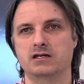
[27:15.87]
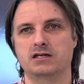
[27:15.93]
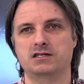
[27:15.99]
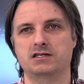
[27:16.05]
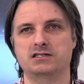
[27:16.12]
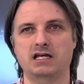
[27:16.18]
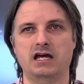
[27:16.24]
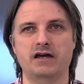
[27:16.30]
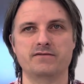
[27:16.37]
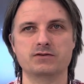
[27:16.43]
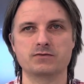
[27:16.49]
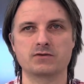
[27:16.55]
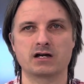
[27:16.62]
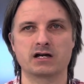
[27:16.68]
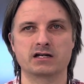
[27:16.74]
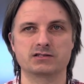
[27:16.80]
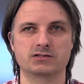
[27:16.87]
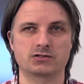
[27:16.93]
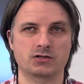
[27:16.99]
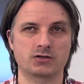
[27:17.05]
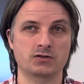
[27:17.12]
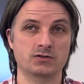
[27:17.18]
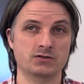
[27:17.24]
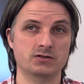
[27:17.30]
is to have you guys
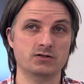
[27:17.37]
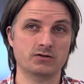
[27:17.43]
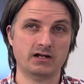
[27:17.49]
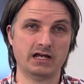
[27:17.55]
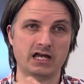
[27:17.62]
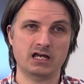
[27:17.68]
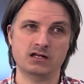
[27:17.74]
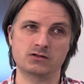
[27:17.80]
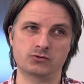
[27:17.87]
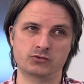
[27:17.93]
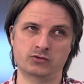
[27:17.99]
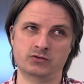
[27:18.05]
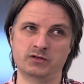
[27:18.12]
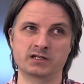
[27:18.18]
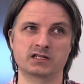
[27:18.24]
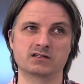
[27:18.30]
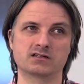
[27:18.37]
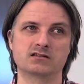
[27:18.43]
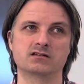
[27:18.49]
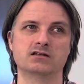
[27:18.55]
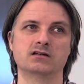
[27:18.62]
turn your hand drawings